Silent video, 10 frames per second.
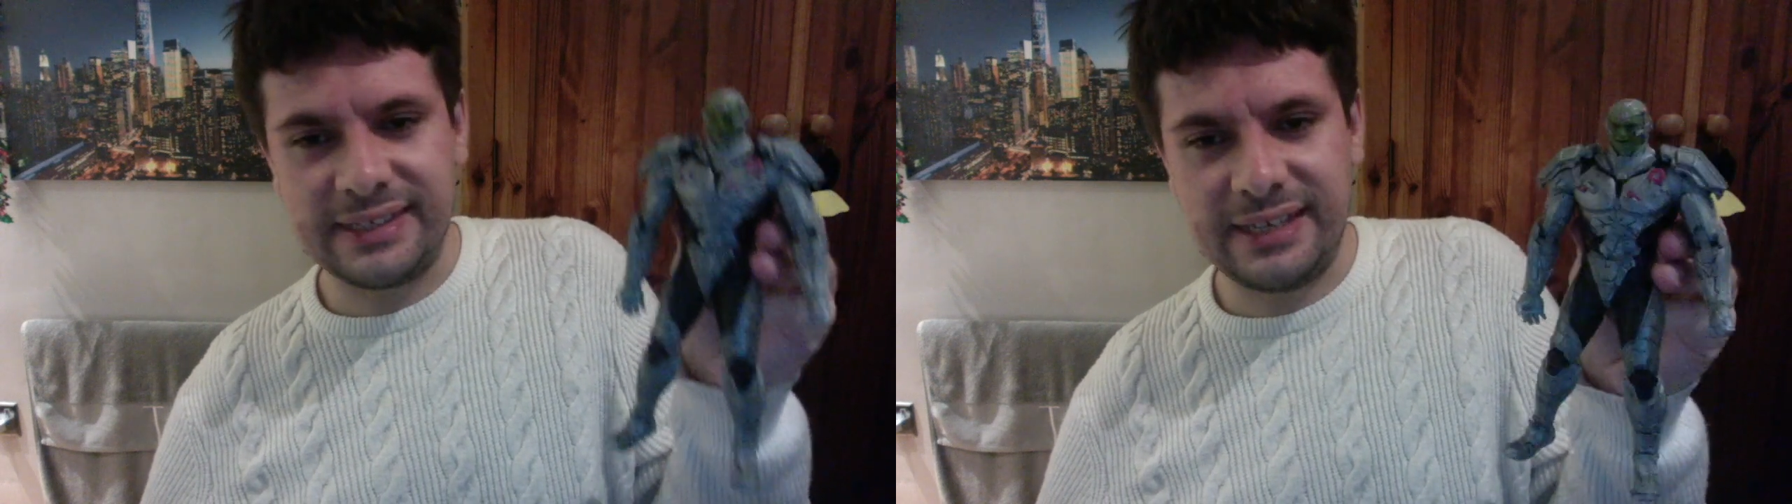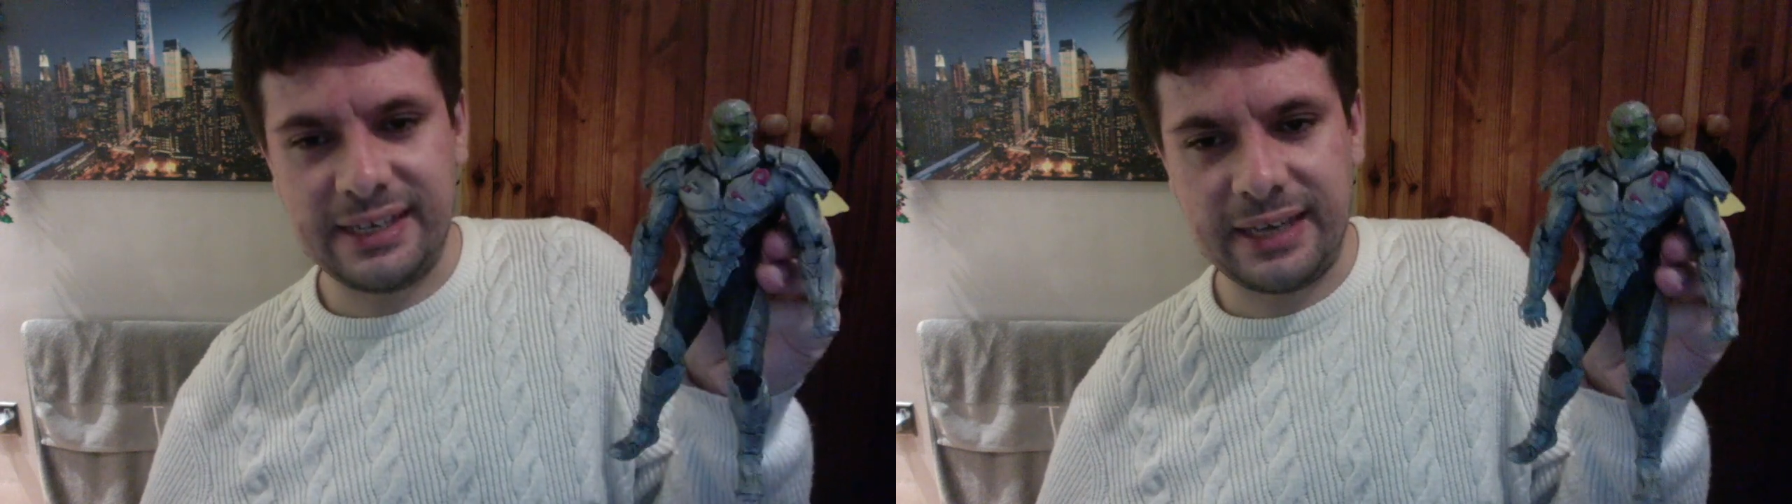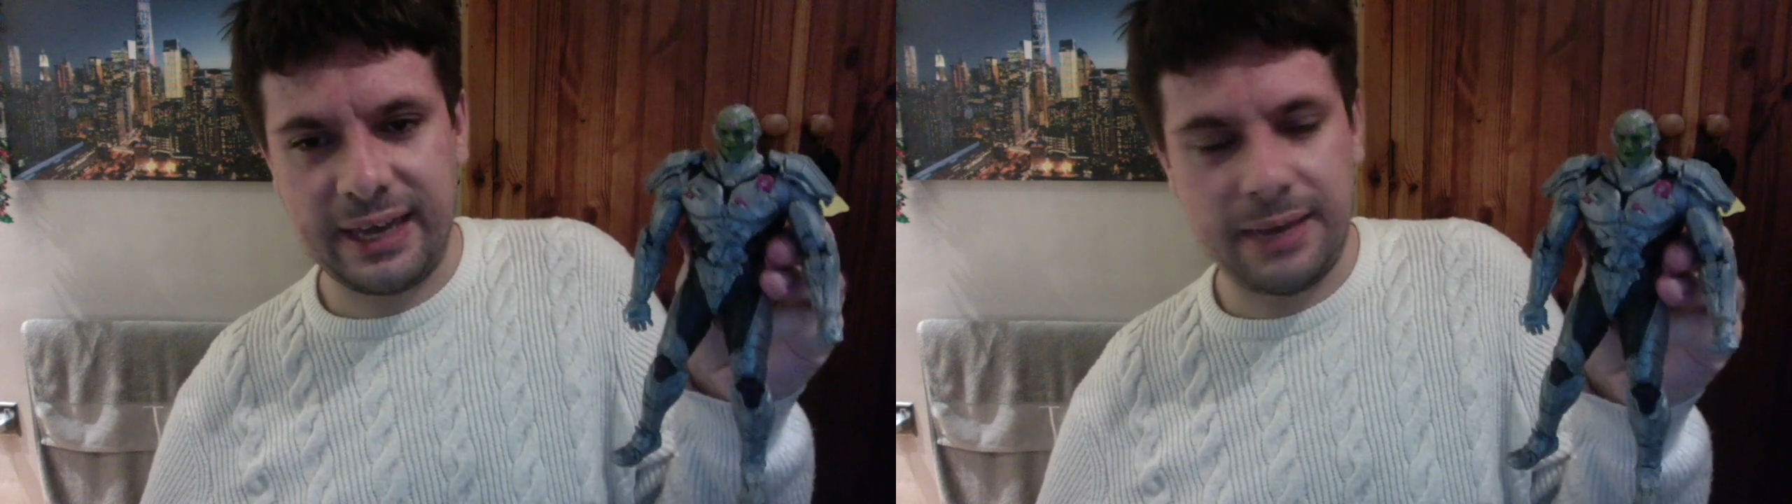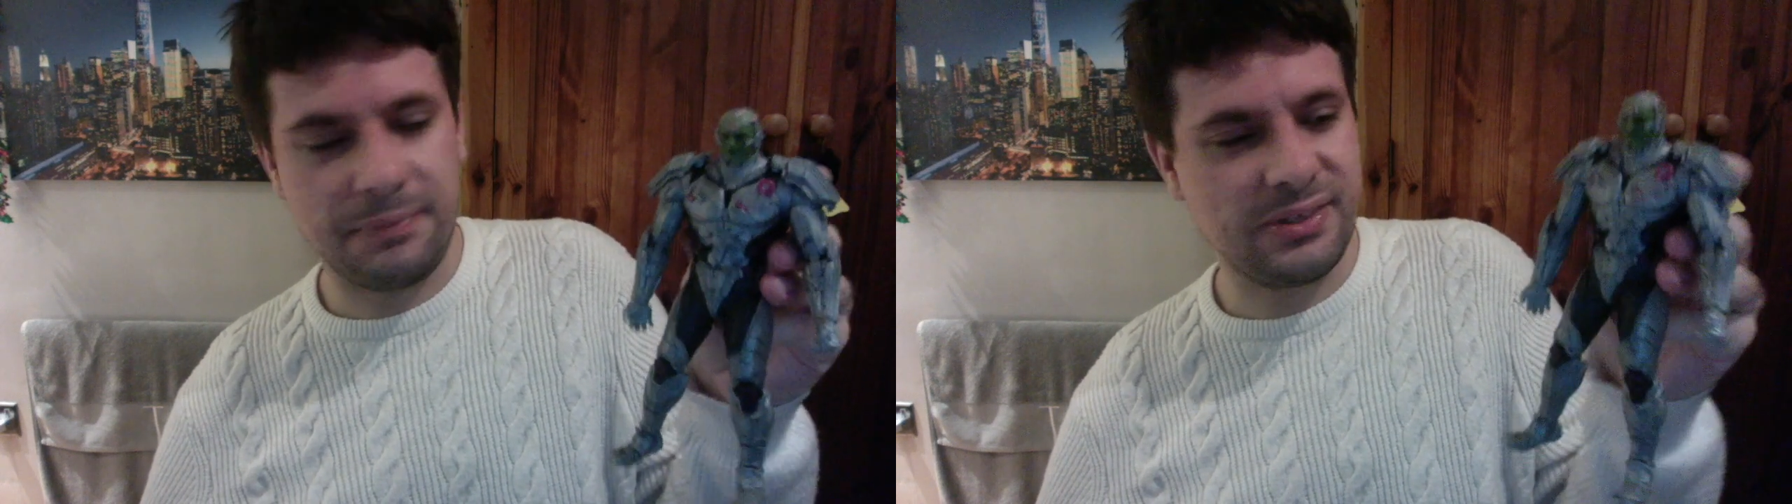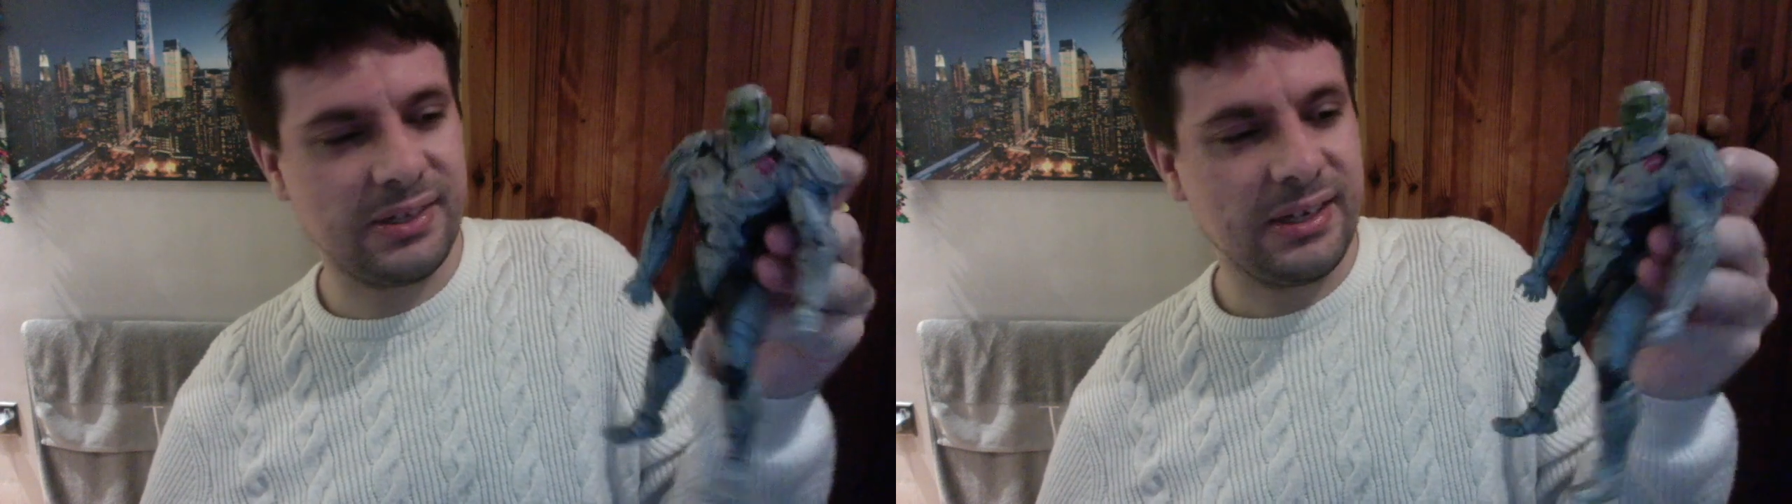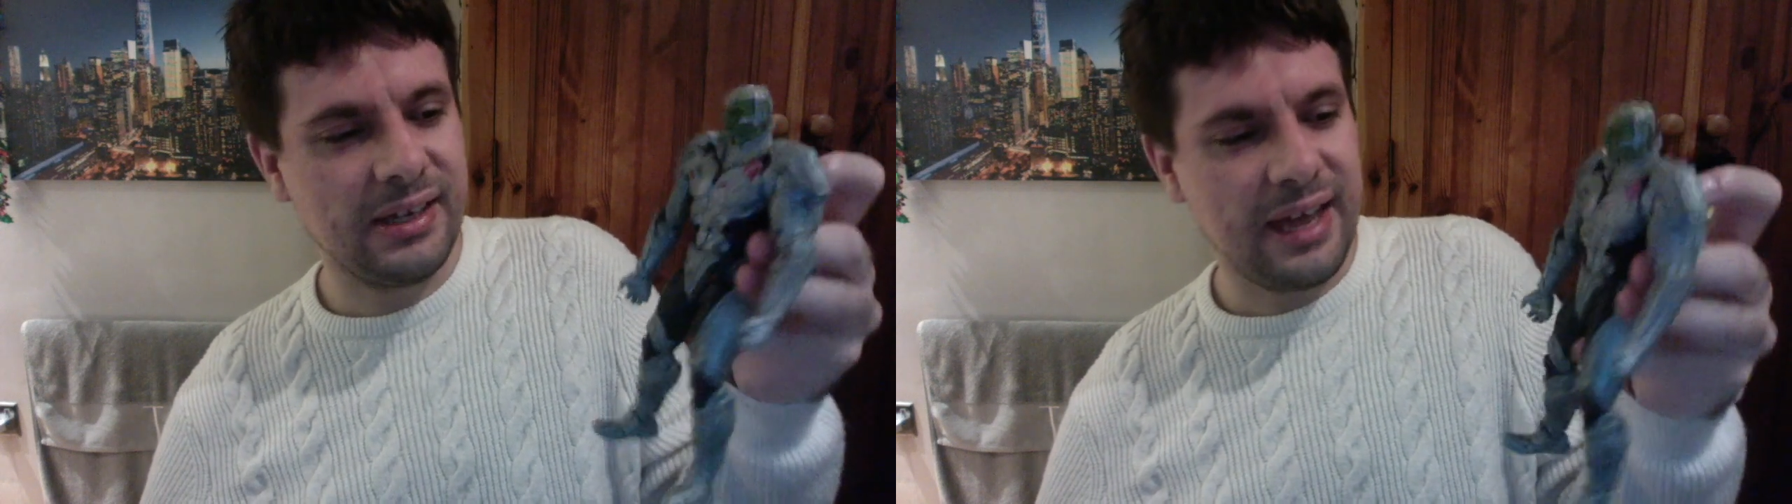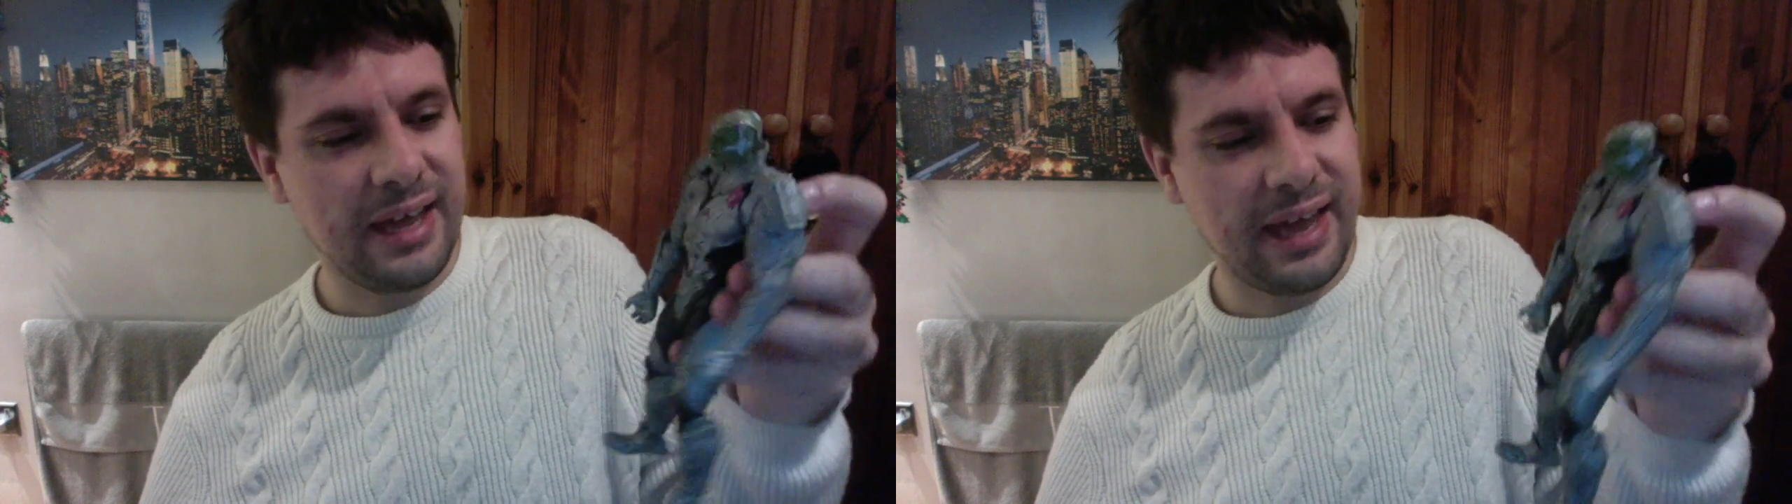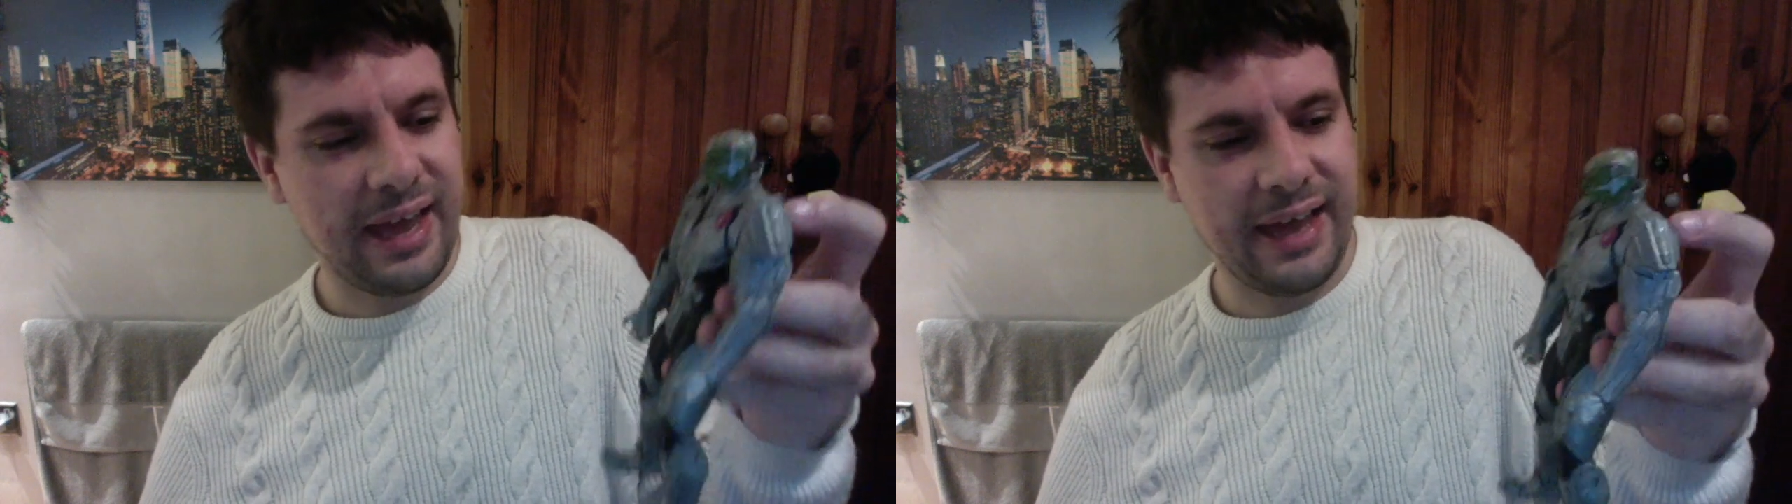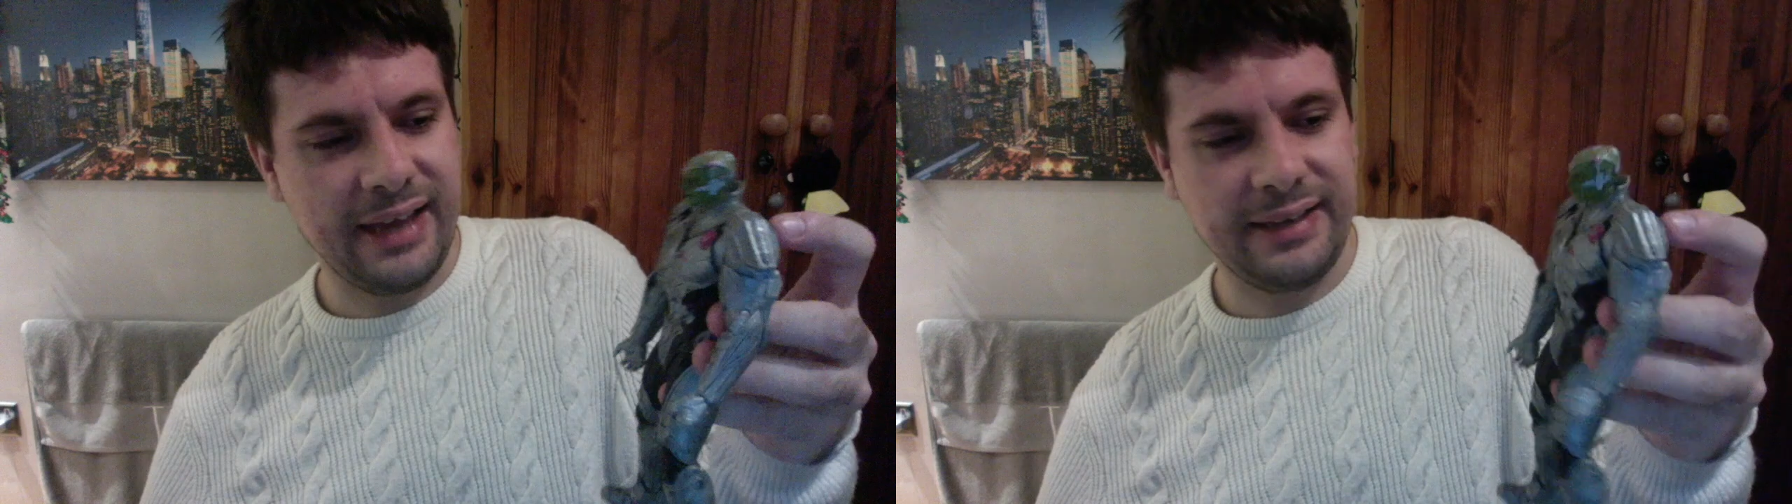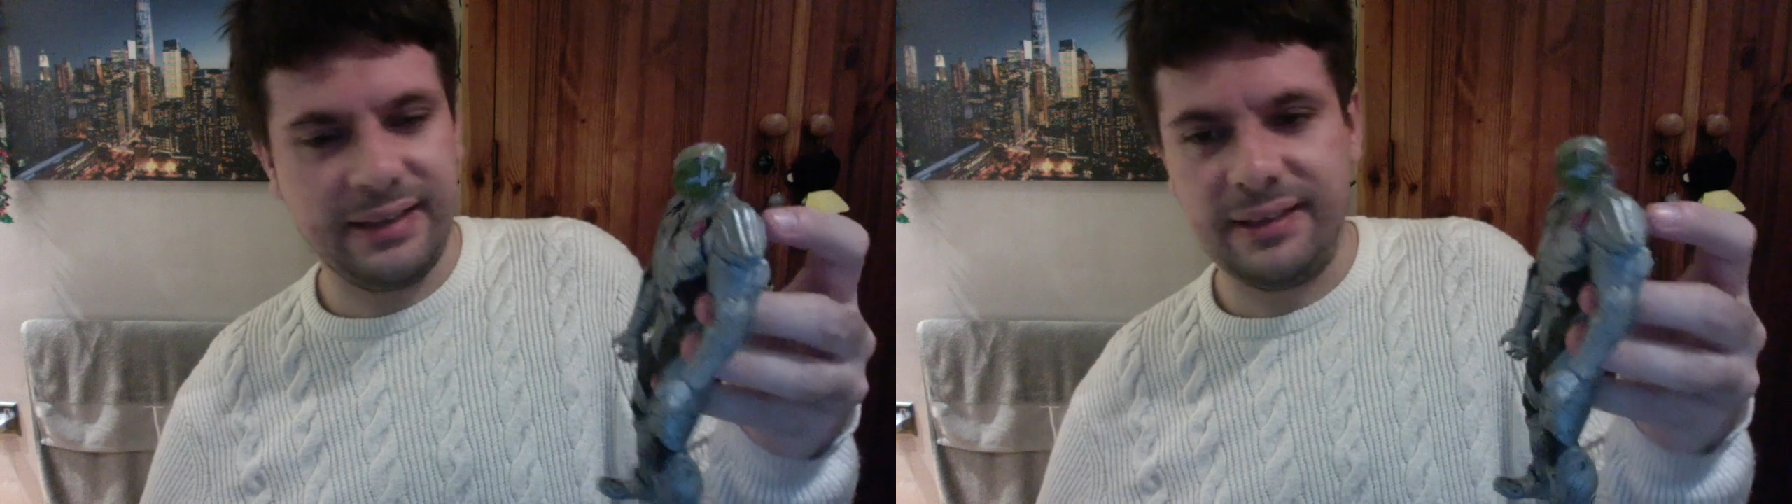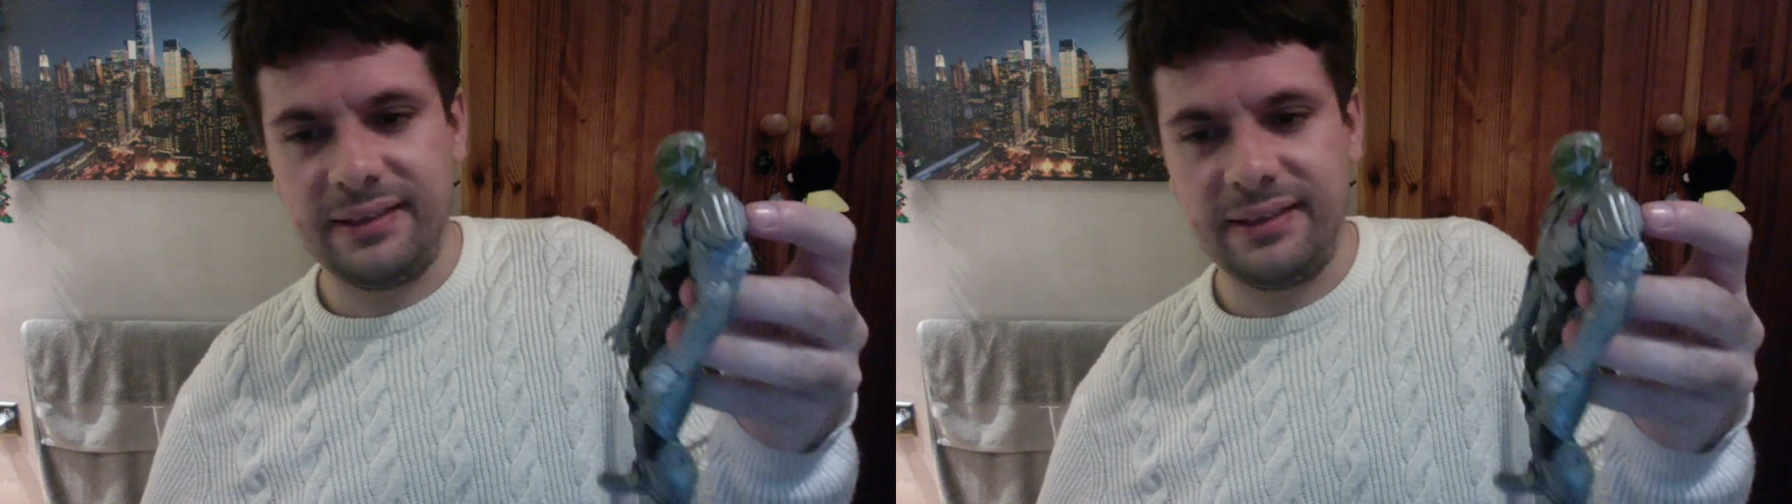kneecaps and